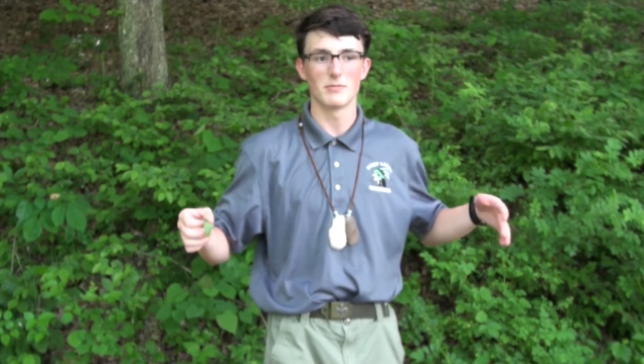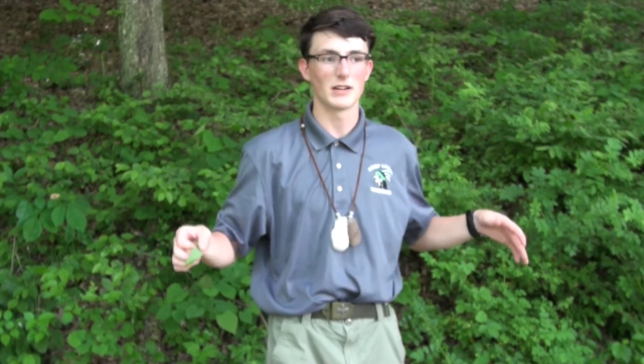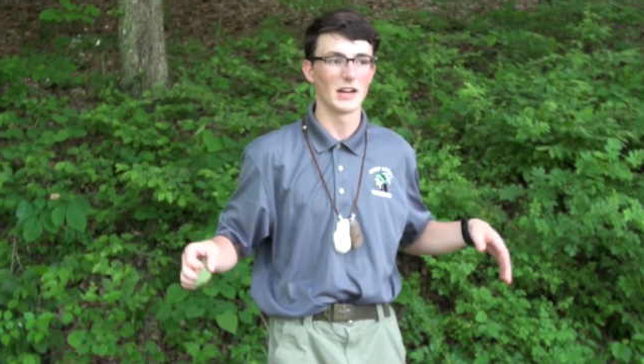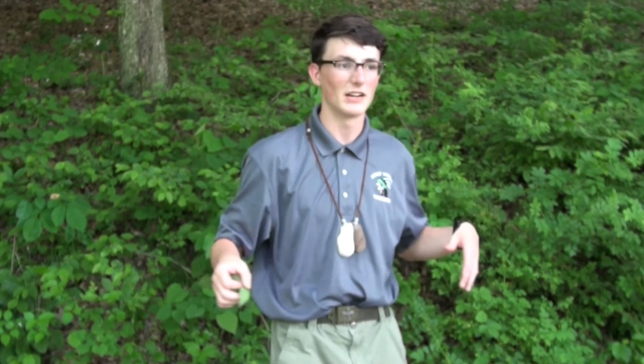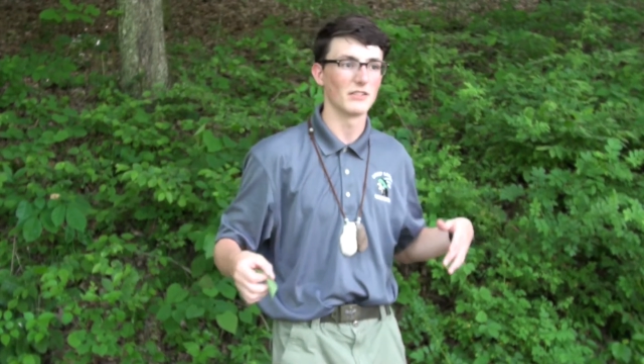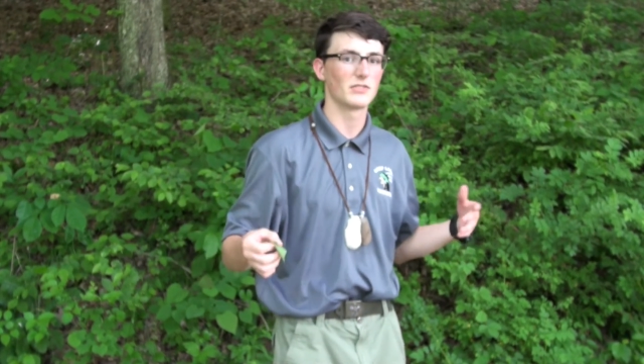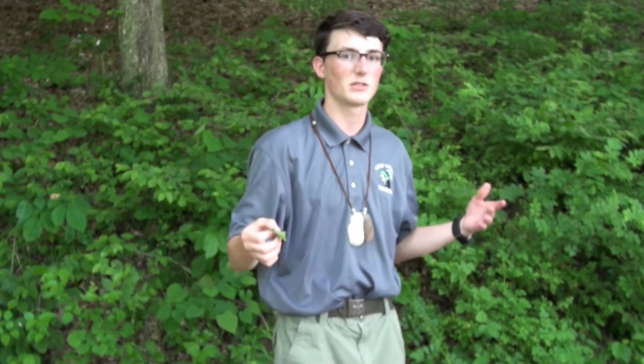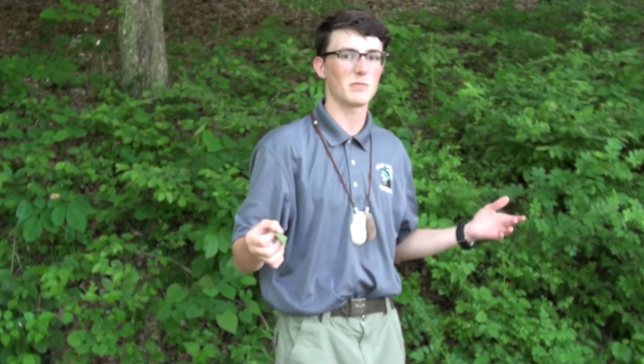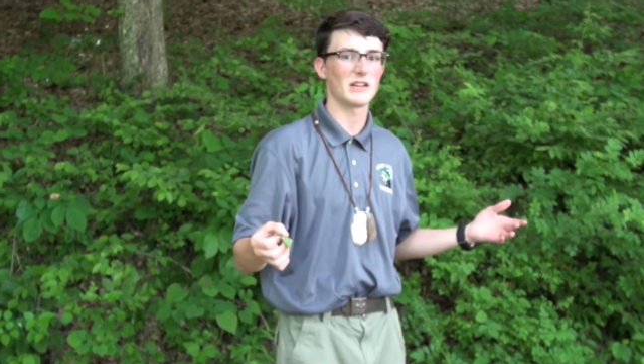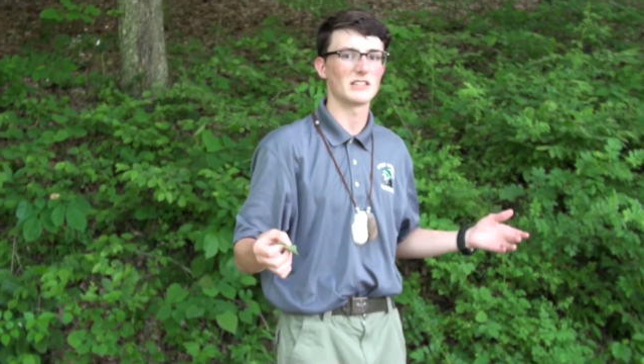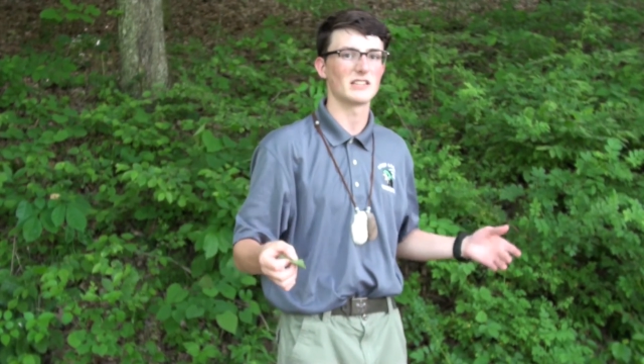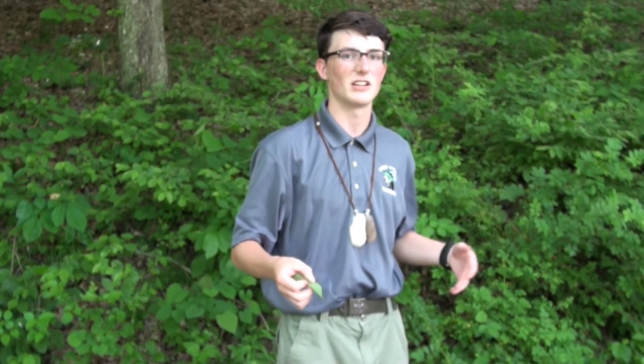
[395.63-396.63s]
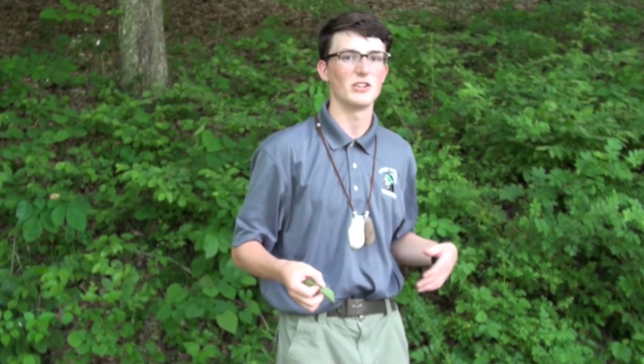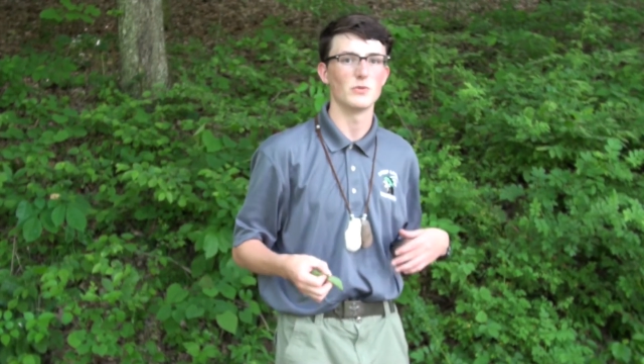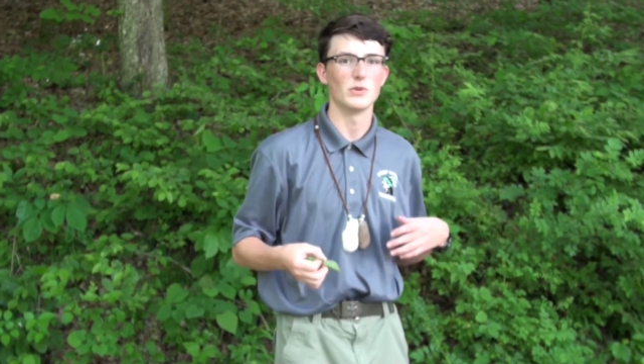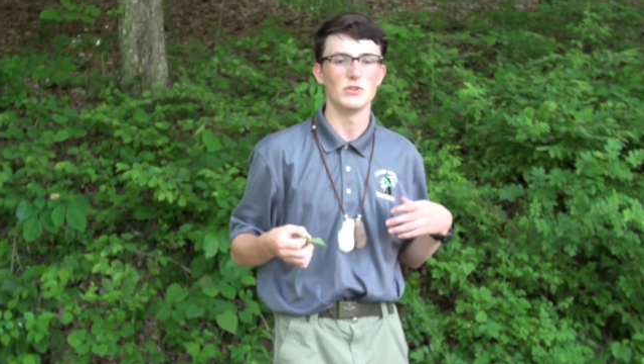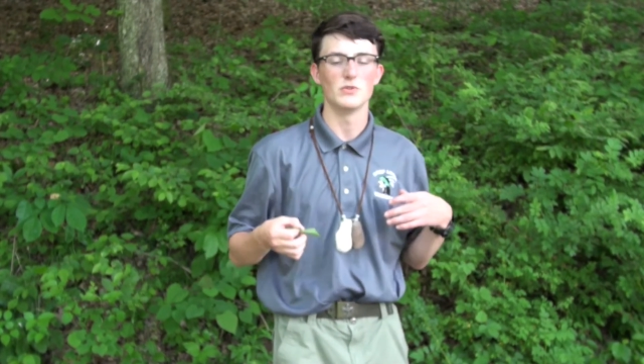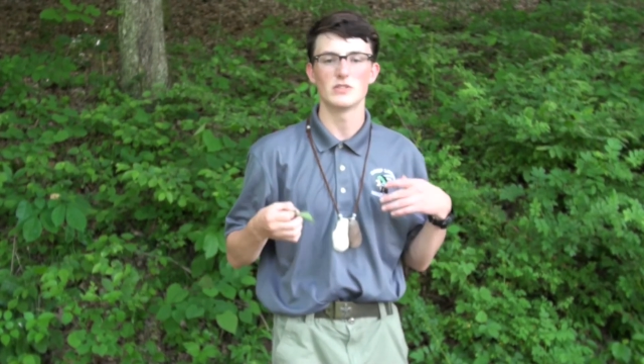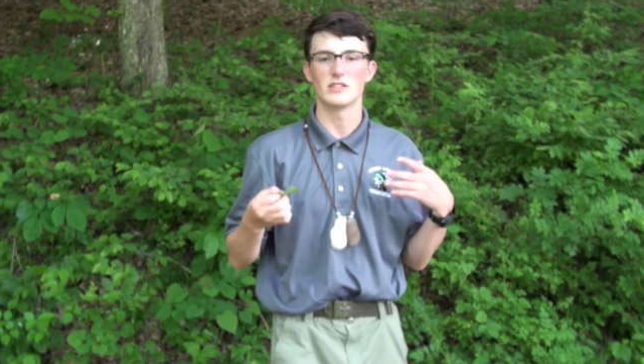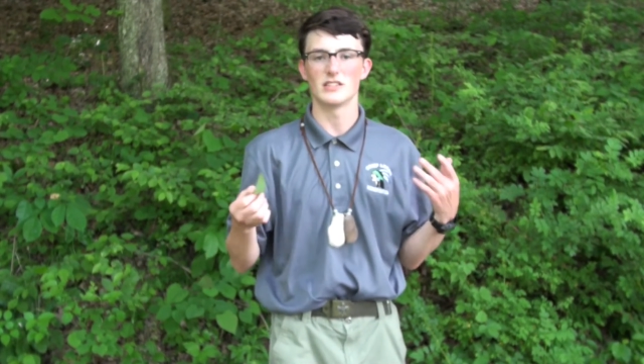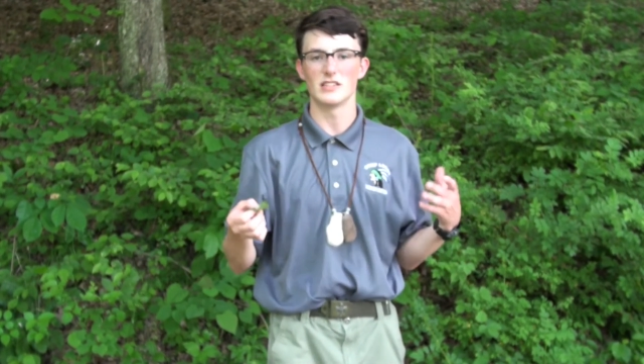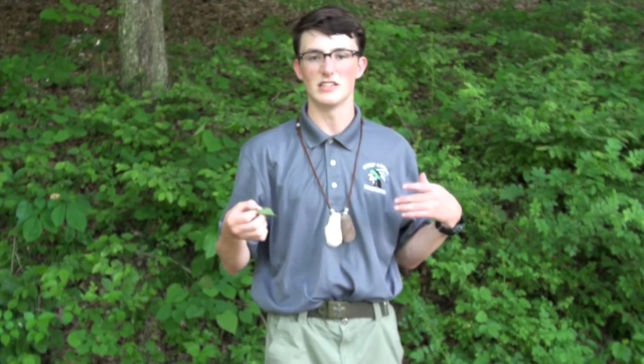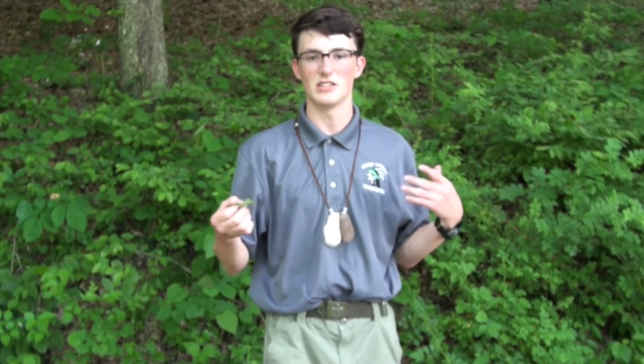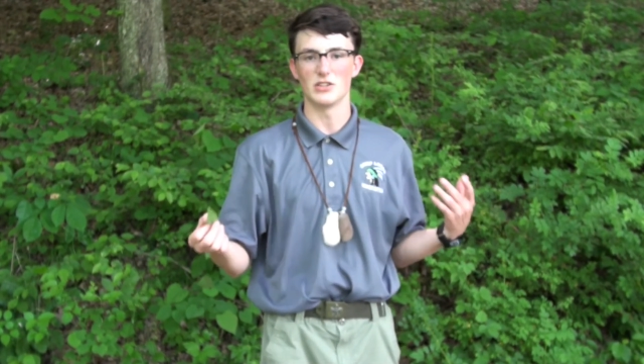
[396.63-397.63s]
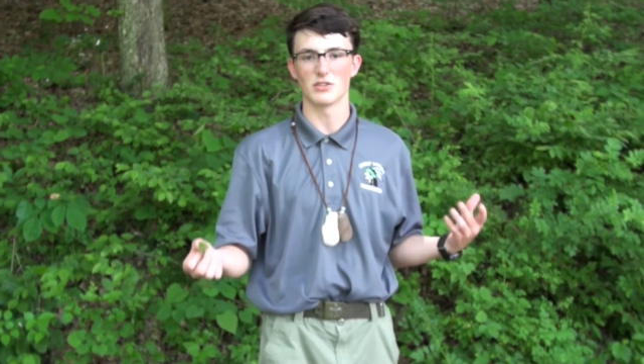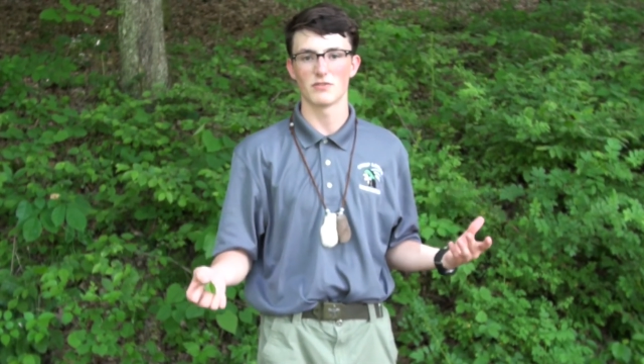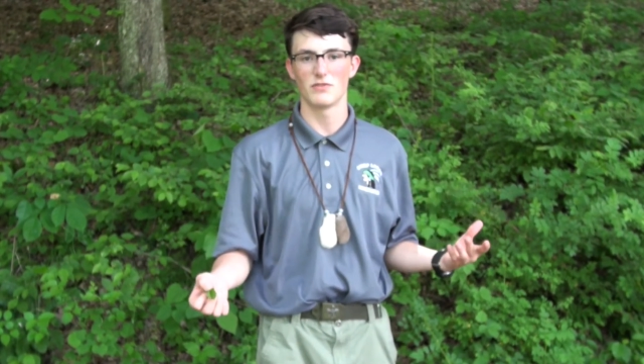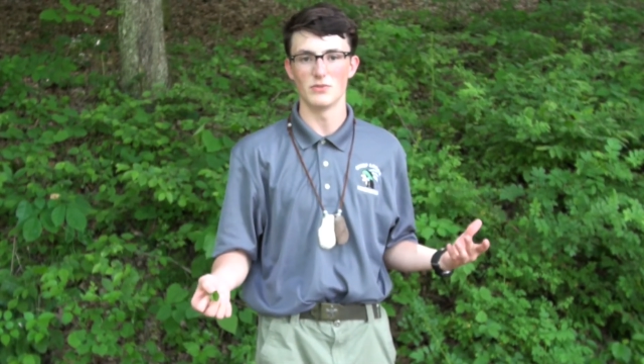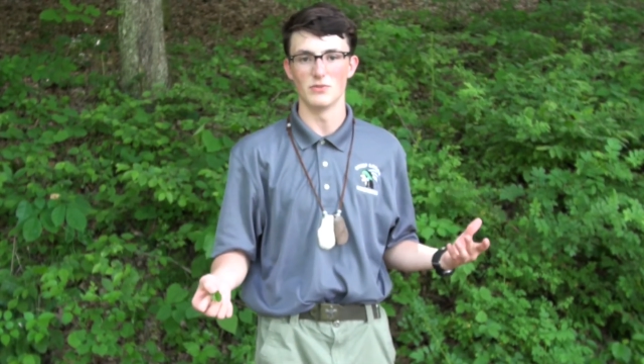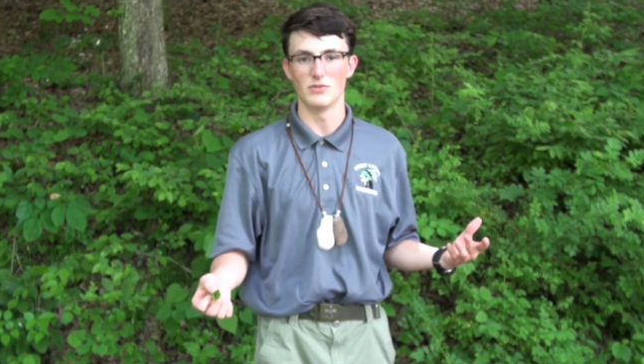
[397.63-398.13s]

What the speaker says: kind of spice that you would use to season your food.